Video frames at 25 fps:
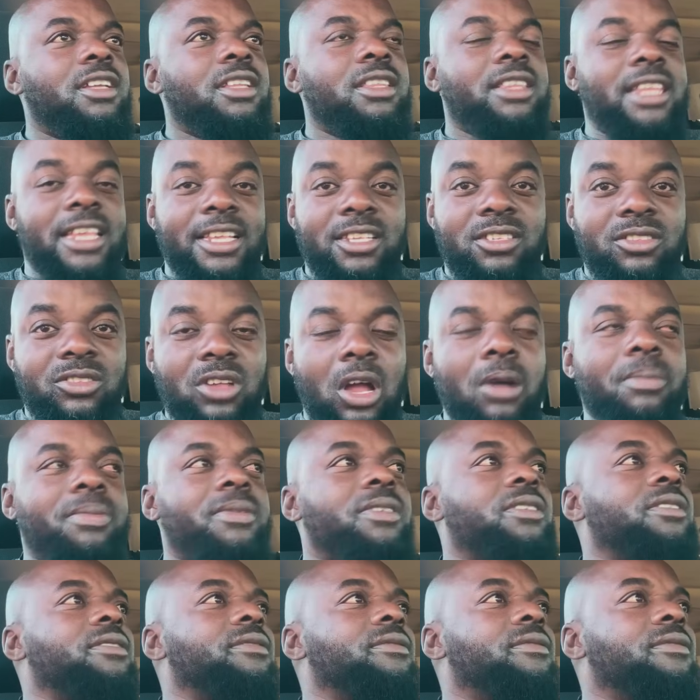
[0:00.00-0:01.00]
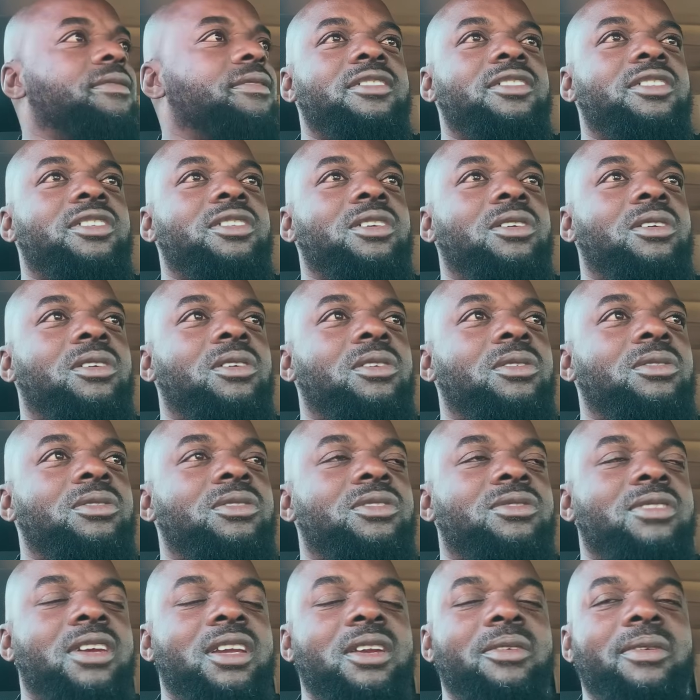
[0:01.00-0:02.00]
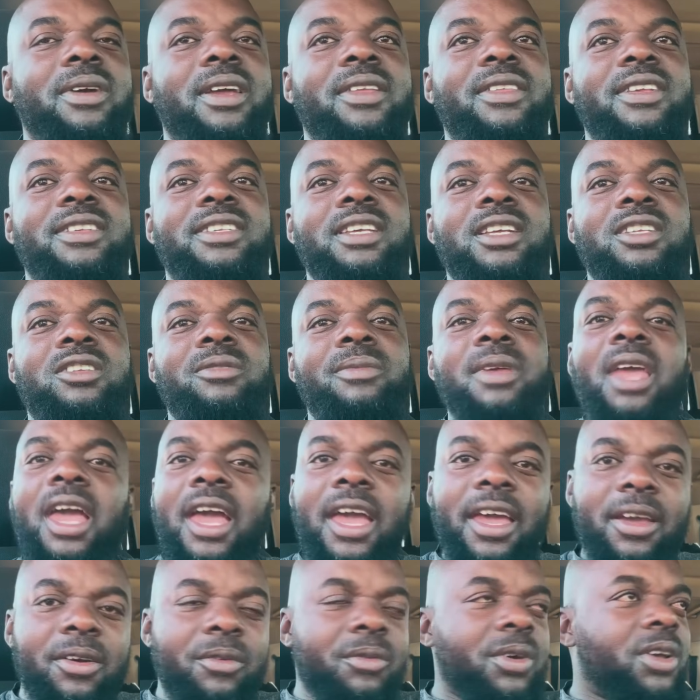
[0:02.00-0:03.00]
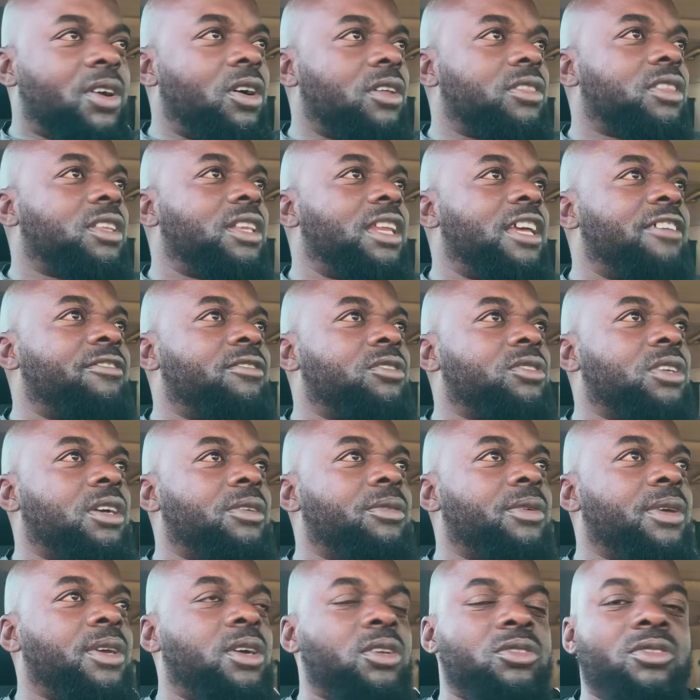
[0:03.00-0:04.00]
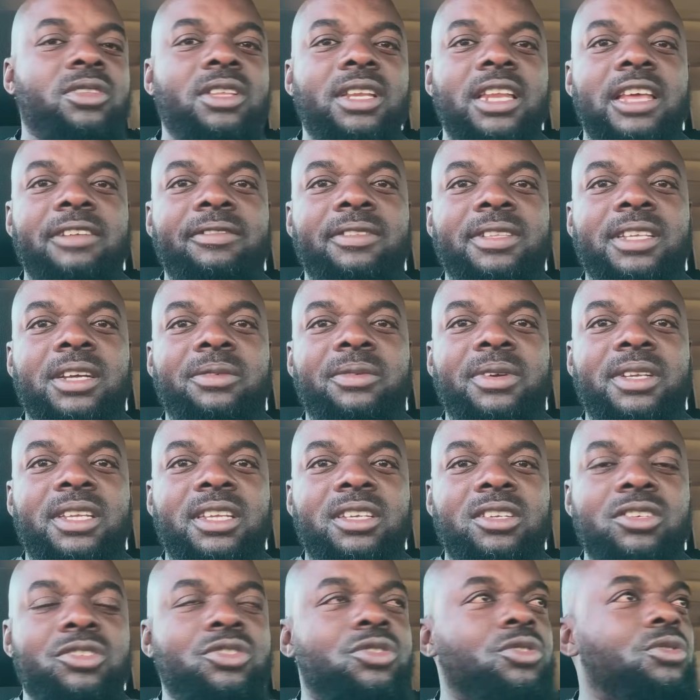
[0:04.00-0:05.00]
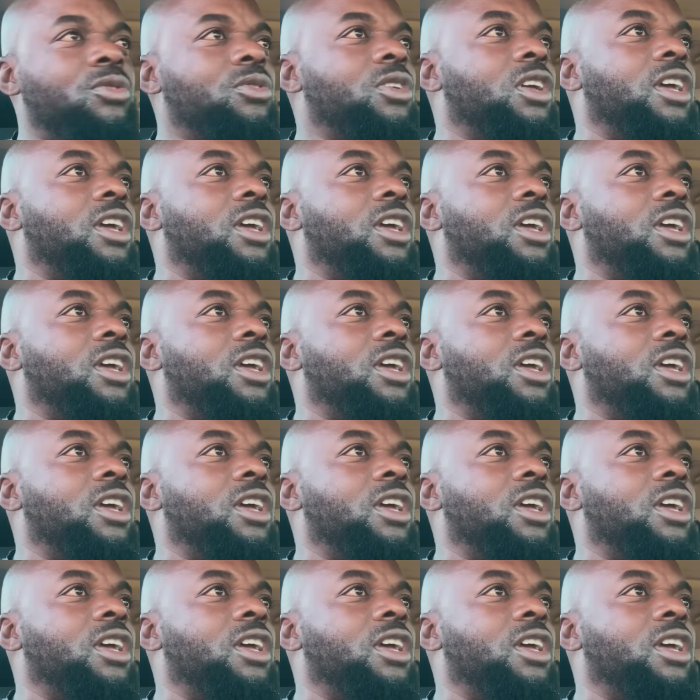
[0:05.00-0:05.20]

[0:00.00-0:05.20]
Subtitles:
They stopped. So straight away they said to me, hey, we got to the level that we needed to.